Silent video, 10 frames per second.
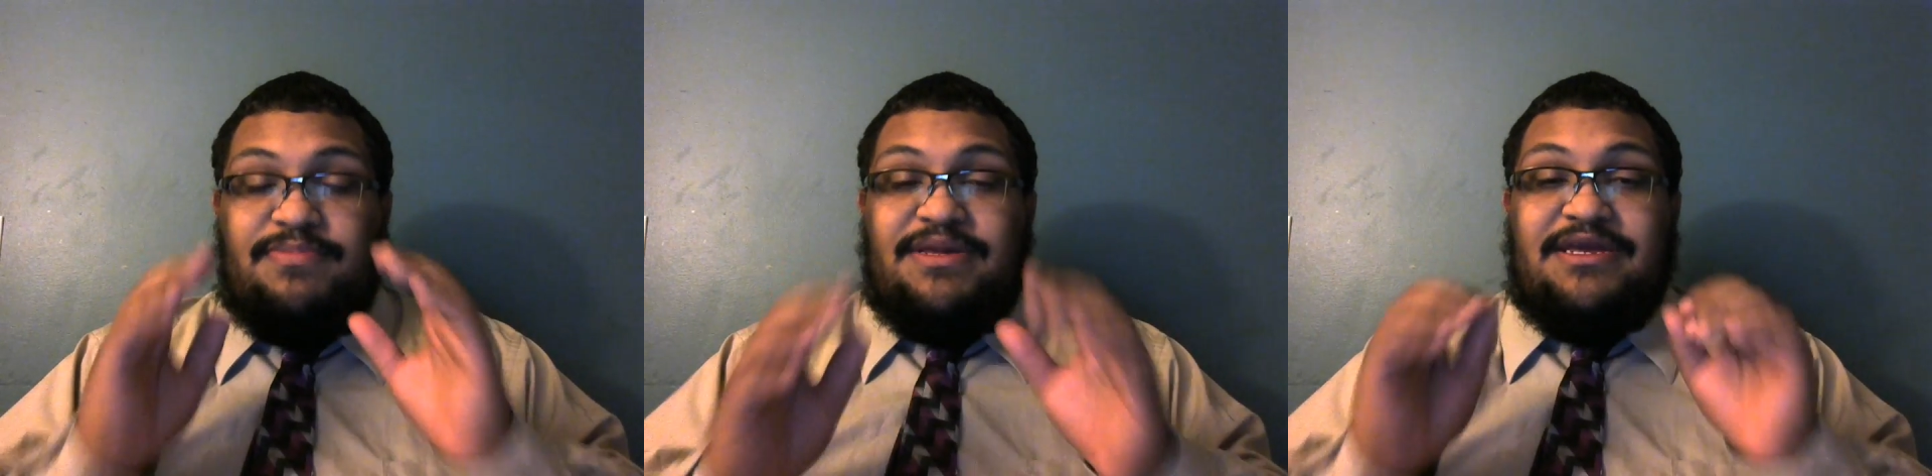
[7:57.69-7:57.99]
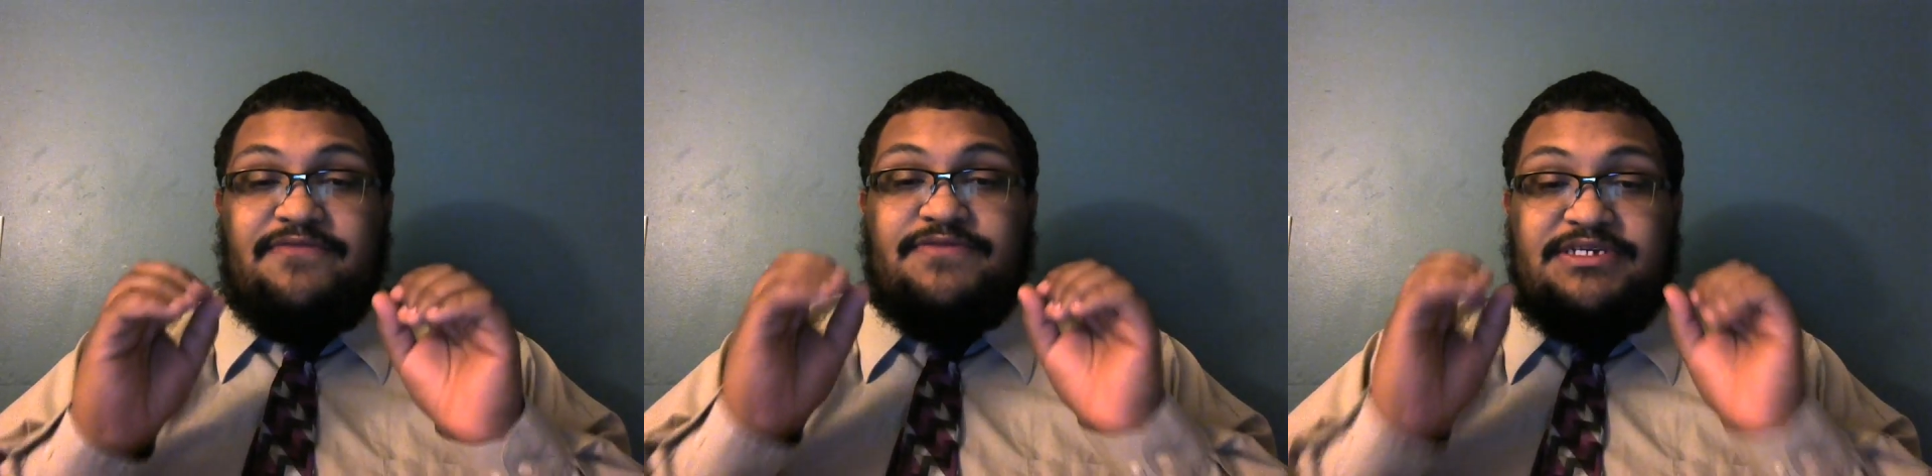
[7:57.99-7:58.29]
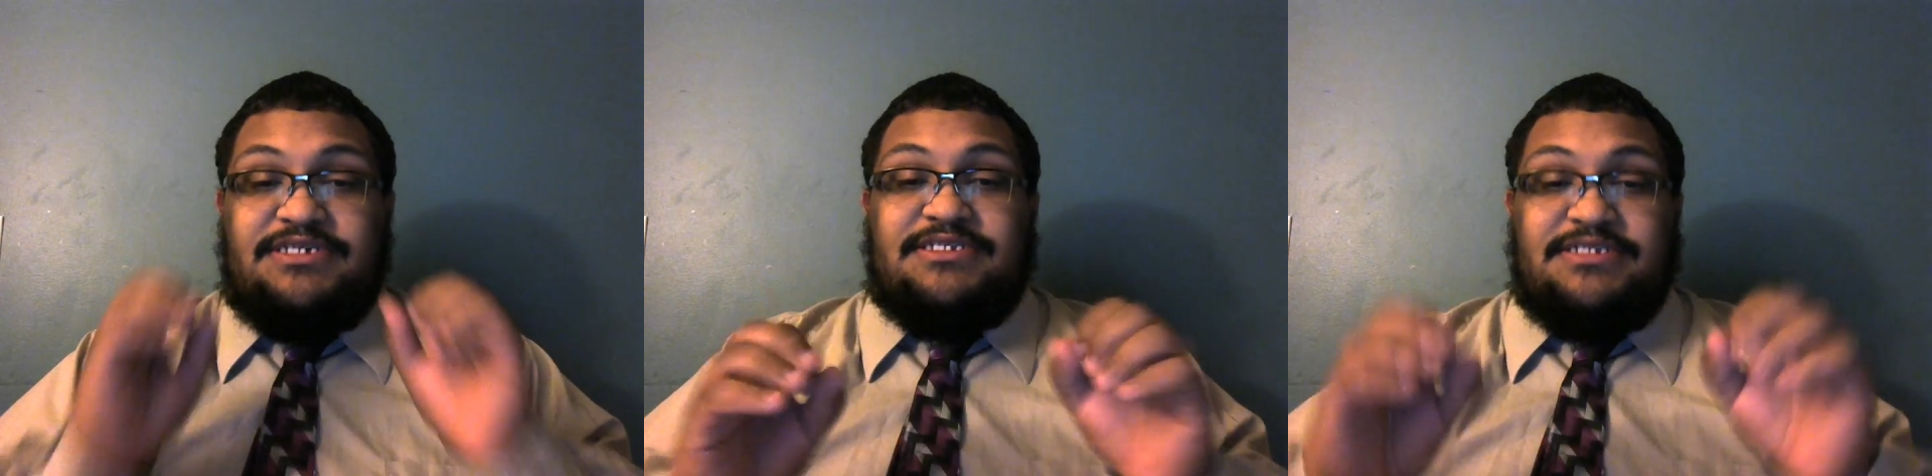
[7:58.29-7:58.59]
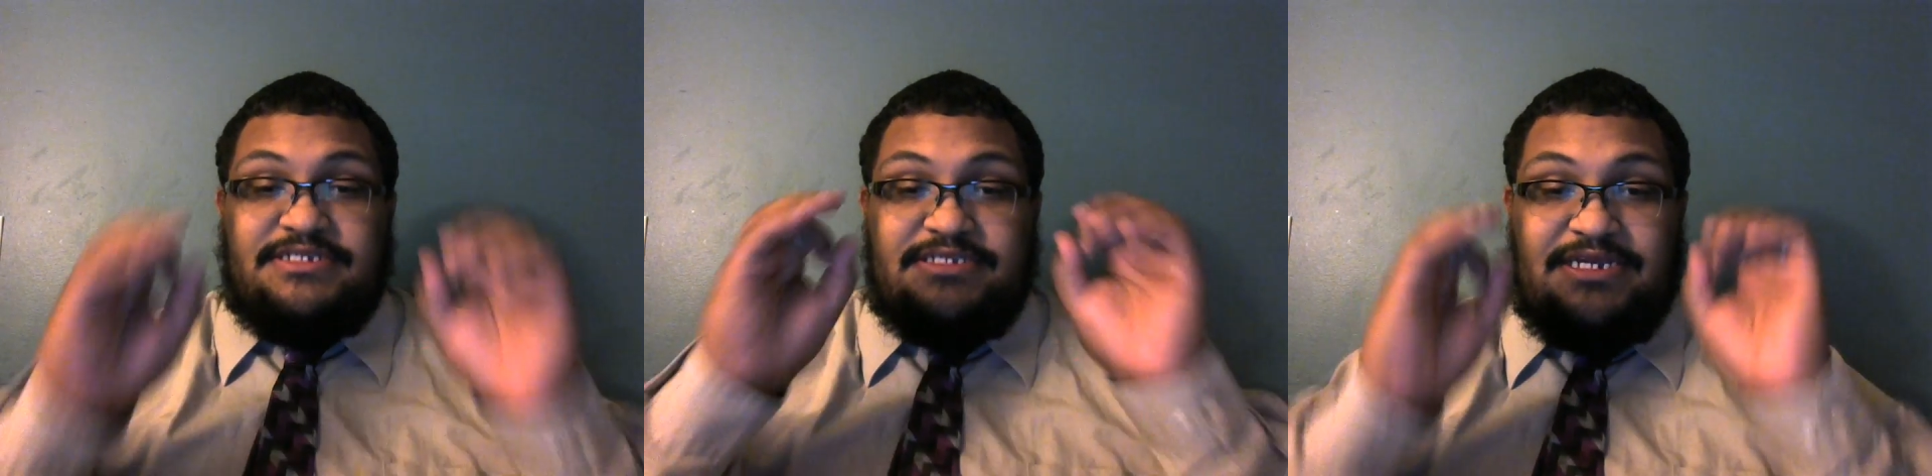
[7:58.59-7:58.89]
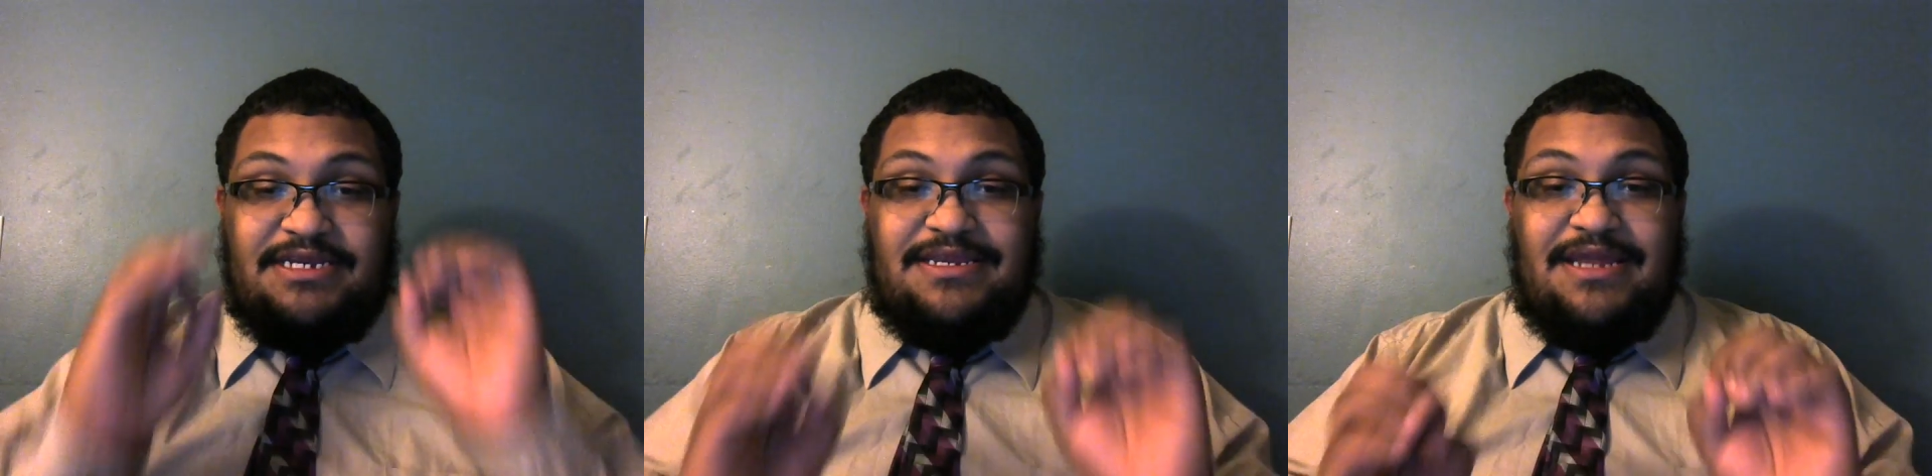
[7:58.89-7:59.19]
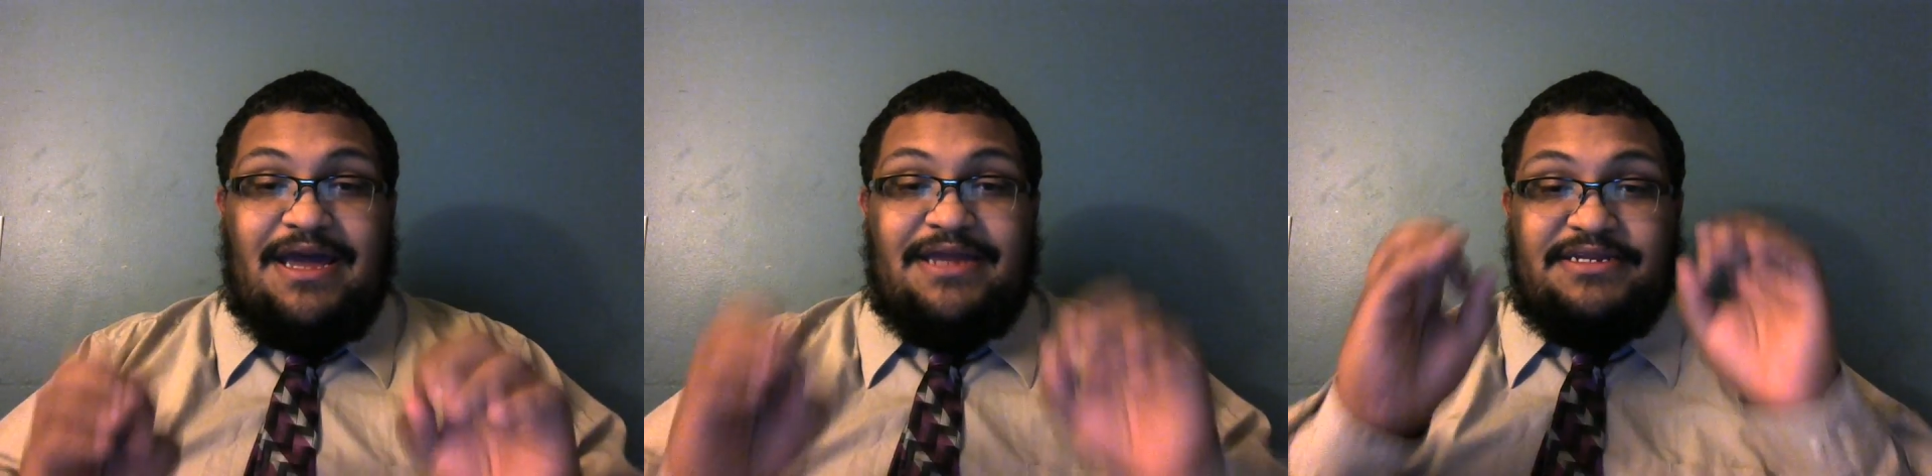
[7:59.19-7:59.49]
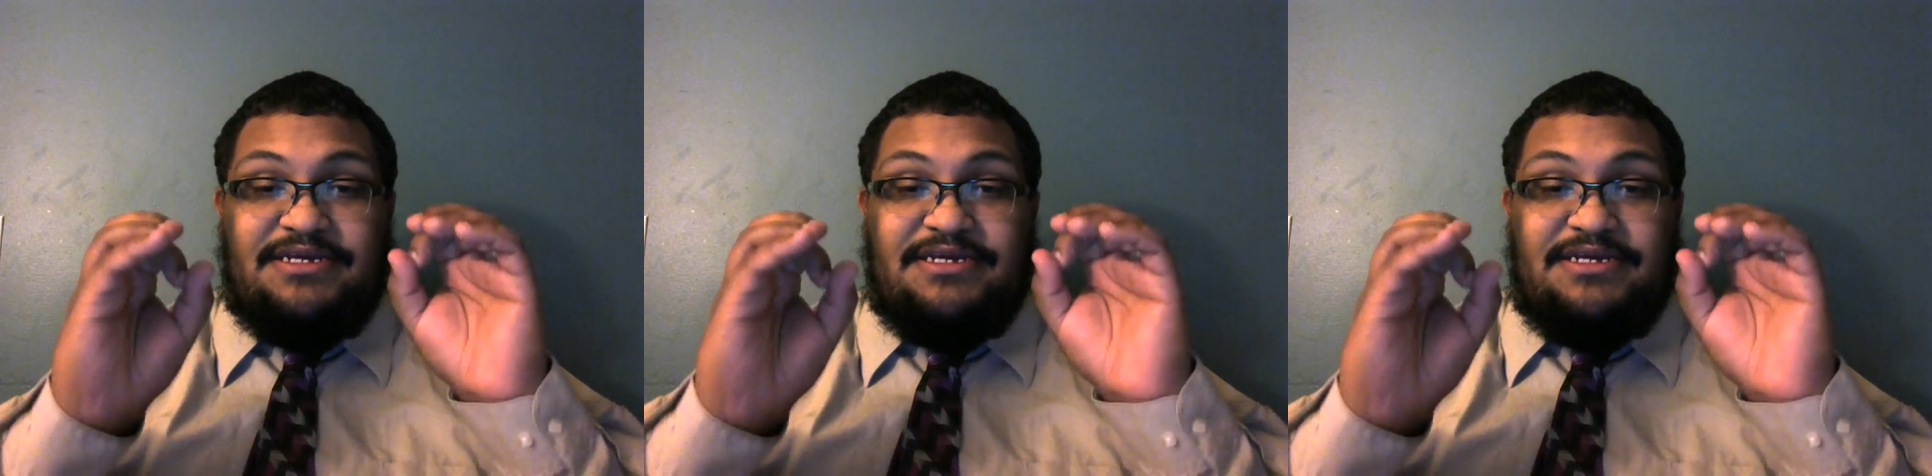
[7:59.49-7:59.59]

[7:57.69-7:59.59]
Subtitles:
be if Jesus did not